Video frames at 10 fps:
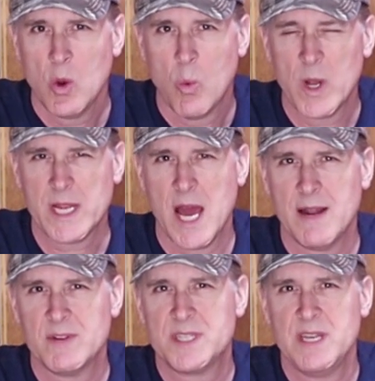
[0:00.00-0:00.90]
what kind
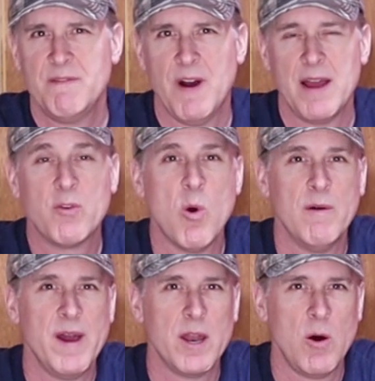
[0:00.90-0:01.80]
of a C5
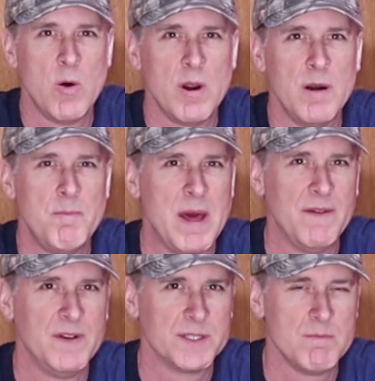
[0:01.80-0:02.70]
Corvette owner
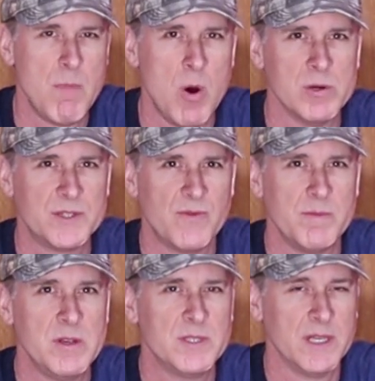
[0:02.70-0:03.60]
benefits most
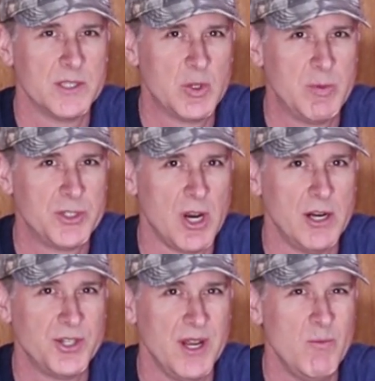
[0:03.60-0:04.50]
from using a supercharger,